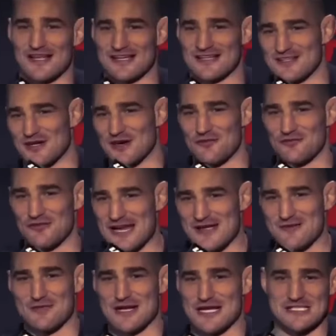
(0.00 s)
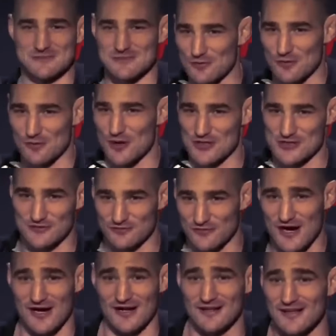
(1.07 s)
like, you know, fan base, people watching
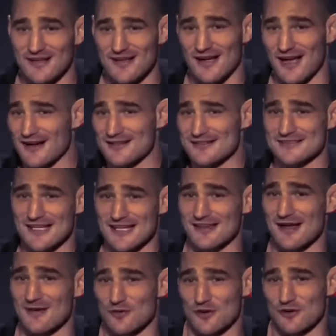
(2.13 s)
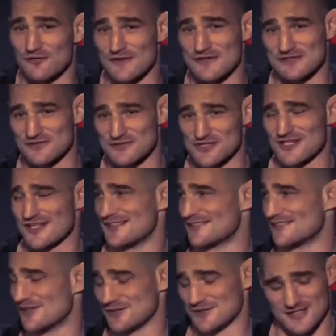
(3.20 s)
fight, I could say a lot more offensive shit,
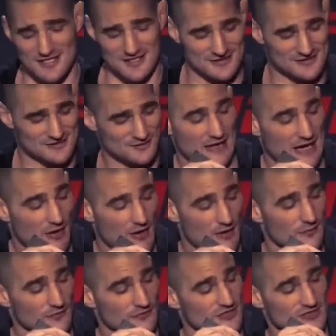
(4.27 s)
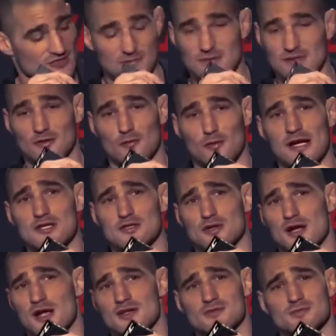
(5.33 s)
so it's nice. Now I'm just could be the white
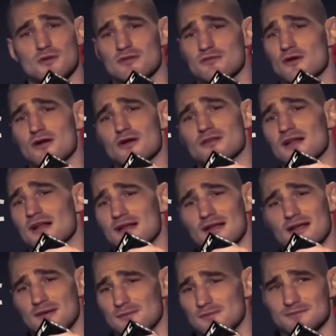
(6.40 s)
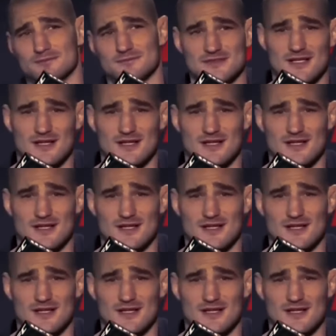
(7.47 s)
trash motherfucker that I am. It's